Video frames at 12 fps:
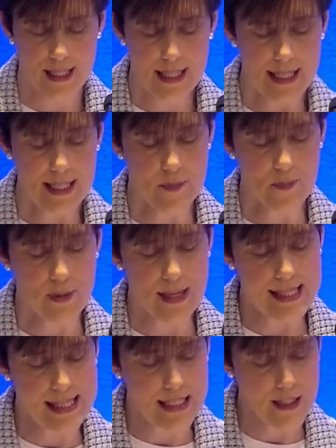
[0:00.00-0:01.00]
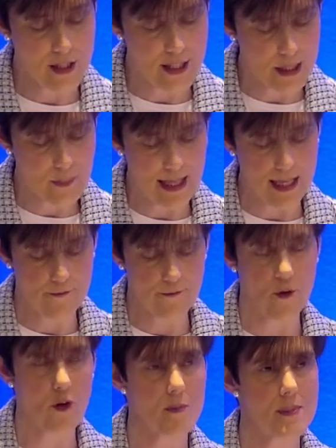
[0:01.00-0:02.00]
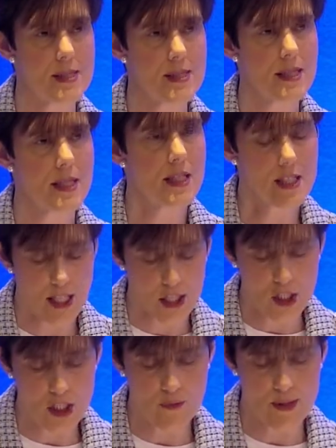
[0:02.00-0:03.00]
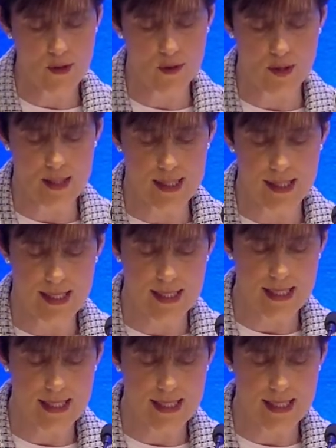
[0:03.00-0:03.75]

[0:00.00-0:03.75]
in embracing learning platforms, digital resources,